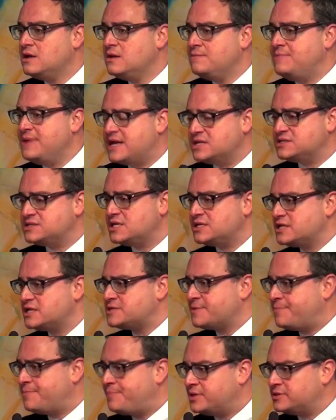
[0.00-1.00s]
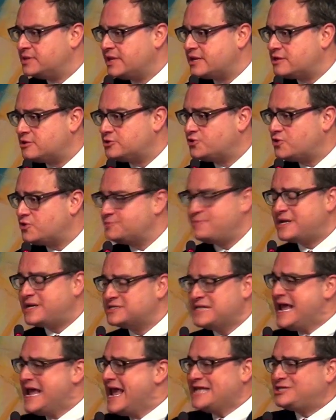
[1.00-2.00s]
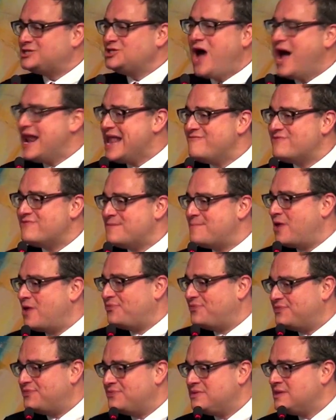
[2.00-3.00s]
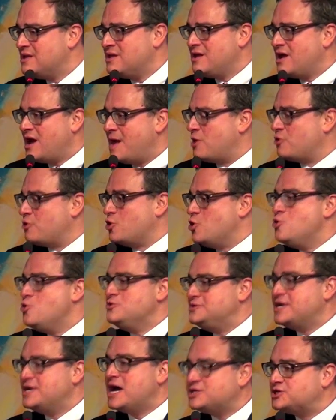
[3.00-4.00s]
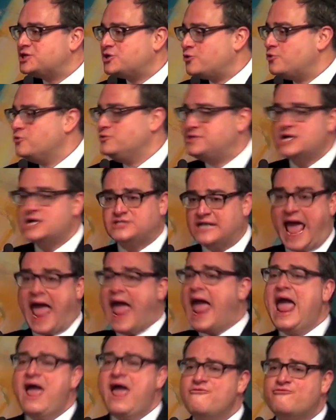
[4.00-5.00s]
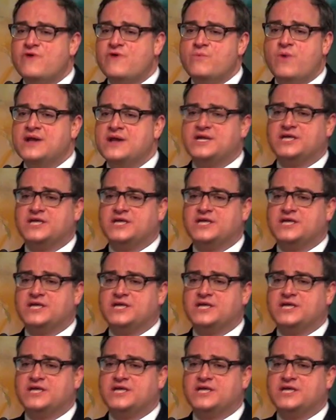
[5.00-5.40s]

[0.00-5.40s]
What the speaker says: Because it is a political choice. Because it's not even about who does it or who doesn't. Everyone